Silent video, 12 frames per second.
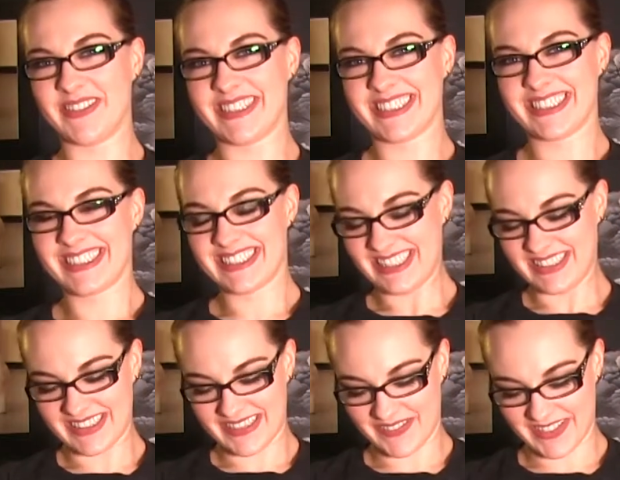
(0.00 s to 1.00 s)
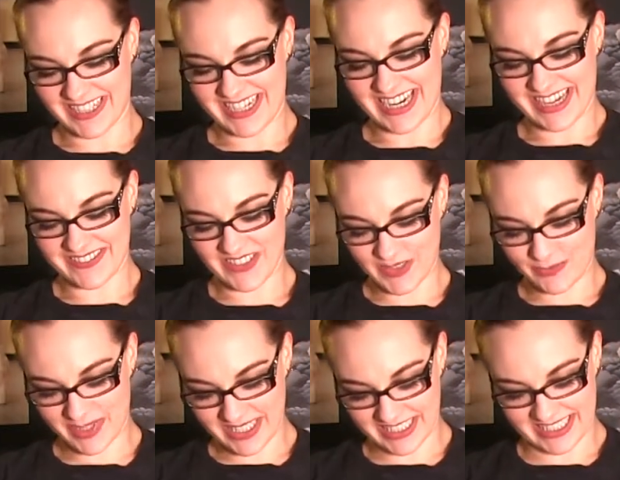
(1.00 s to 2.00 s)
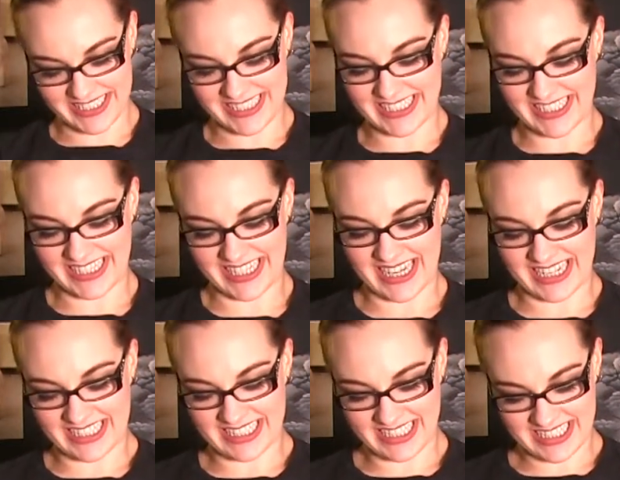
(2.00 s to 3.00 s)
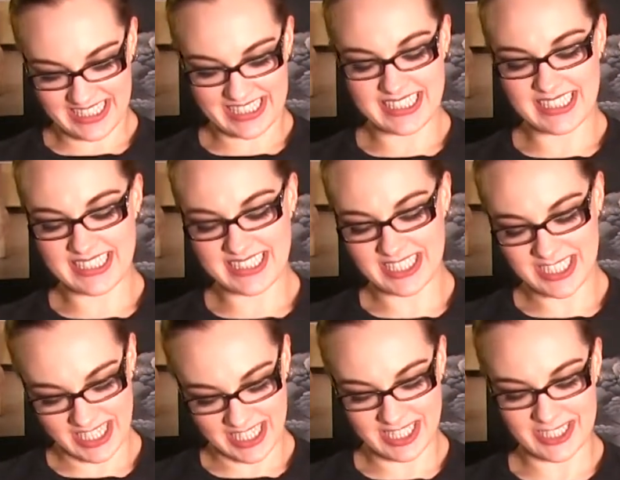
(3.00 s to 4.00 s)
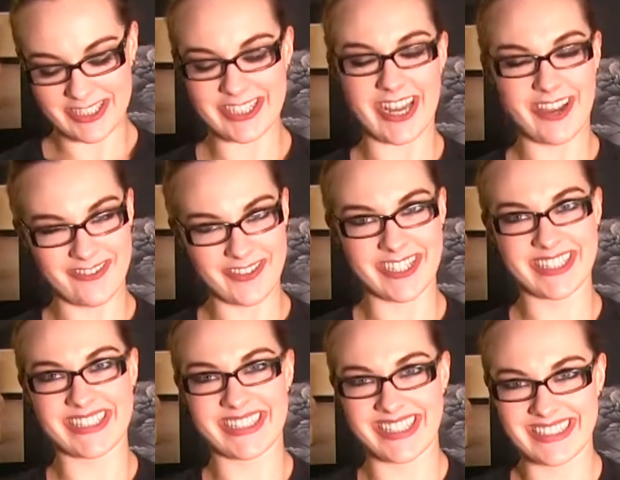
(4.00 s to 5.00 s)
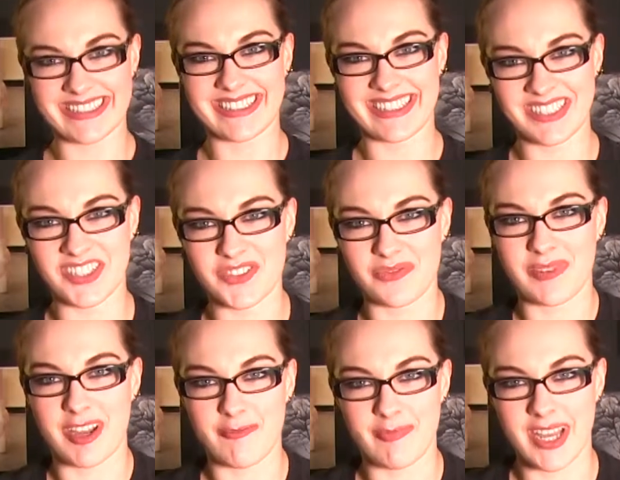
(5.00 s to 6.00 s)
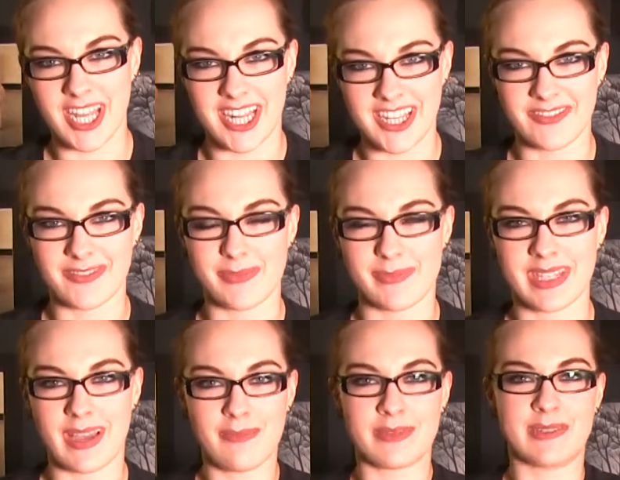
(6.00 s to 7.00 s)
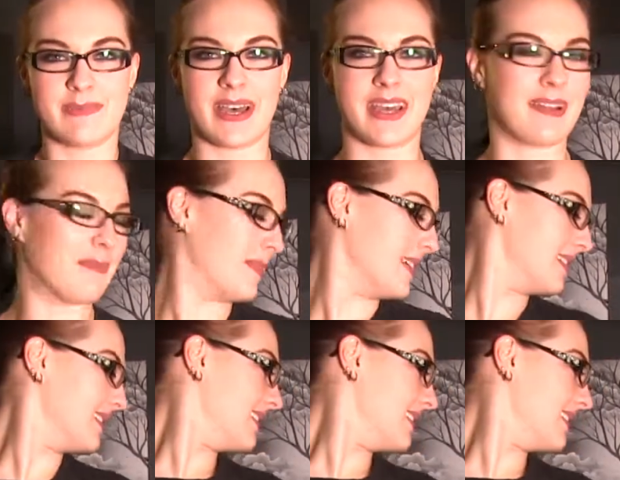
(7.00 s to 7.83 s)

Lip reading: It was a very high-risk pregnancy, and it changed every single inch of my body from top to bottom.